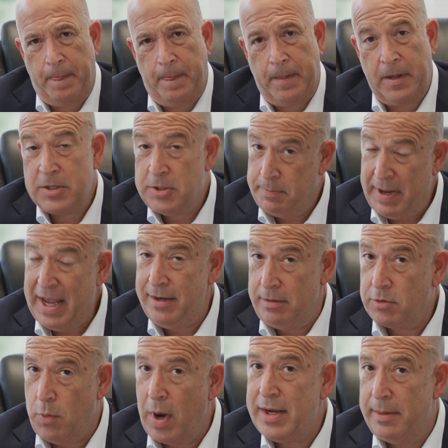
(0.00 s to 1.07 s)
because you paid
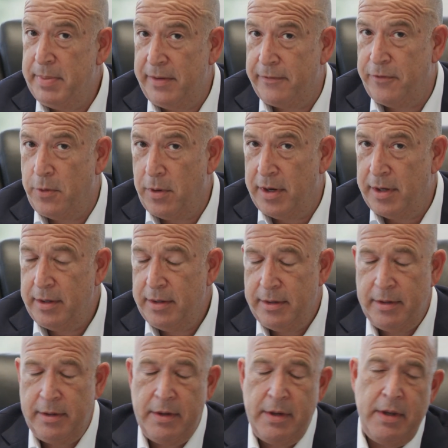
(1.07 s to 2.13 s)
quite a bit for it,
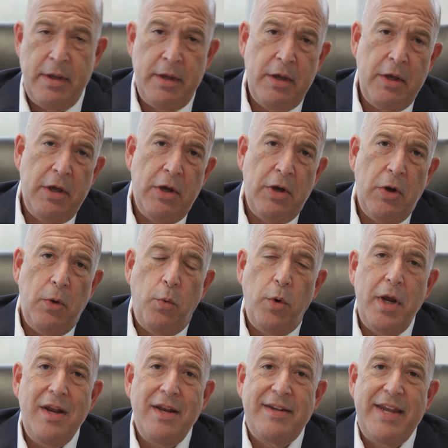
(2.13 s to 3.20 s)
we're
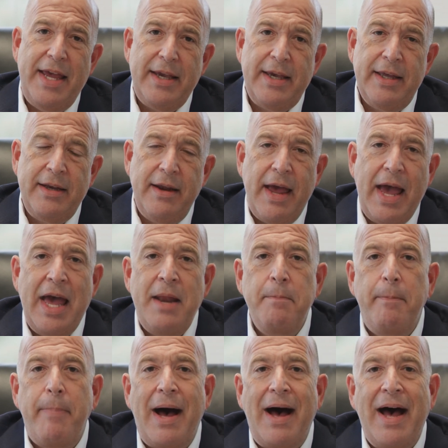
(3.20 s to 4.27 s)
going to take it and
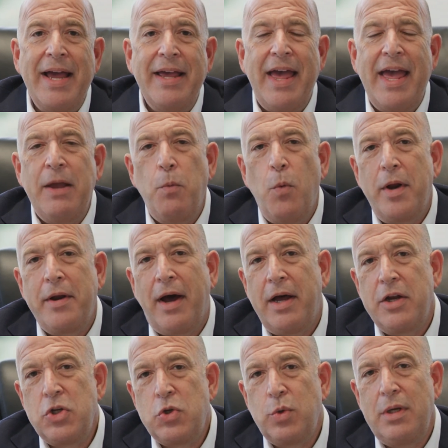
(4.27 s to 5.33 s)
buy a
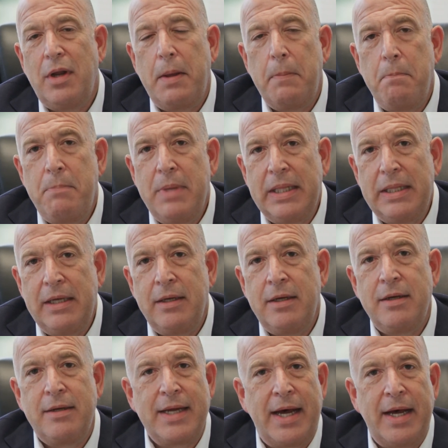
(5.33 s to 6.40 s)
$100
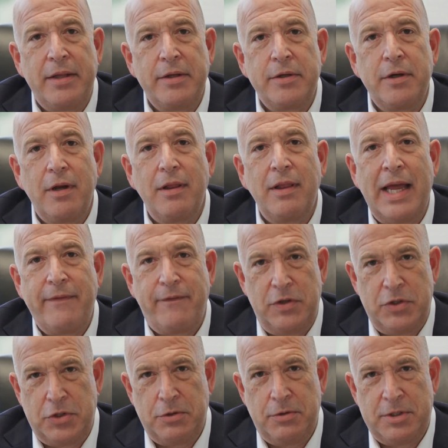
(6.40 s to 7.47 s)
million life
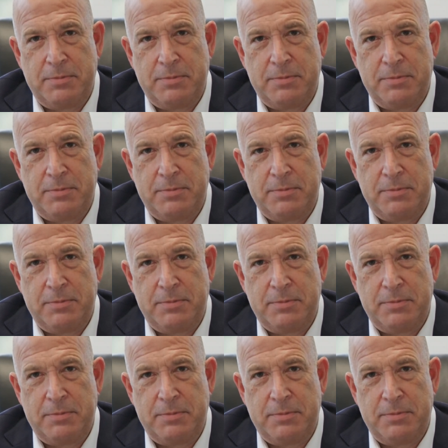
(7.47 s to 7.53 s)
insurance